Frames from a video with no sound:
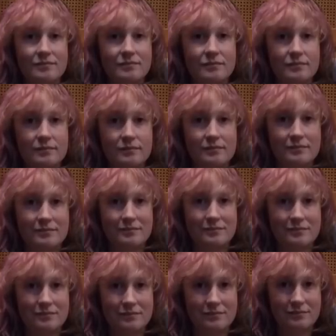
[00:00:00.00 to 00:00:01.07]

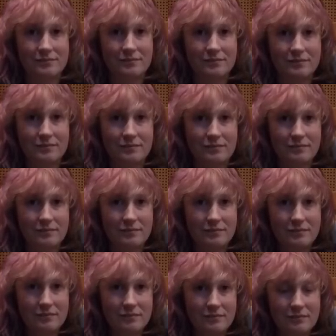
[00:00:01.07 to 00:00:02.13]

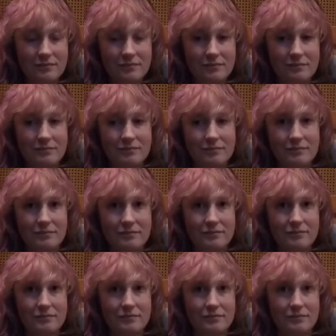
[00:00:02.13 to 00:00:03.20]

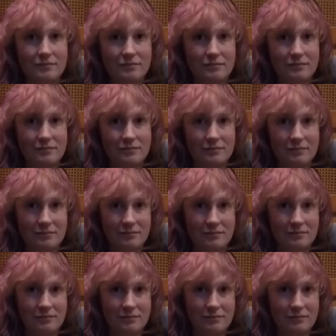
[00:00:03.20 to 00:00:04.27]

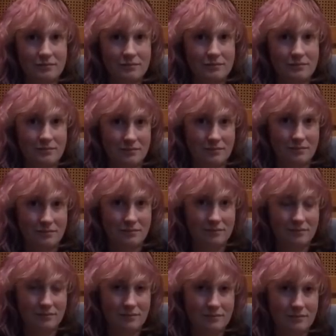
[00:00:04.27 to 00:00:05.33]

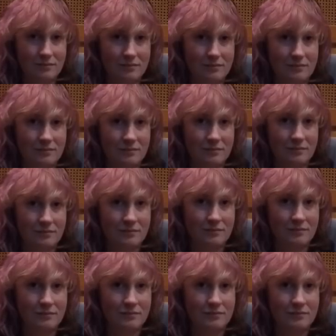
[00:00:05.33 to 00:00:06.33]
No words are spoken by the person on screen.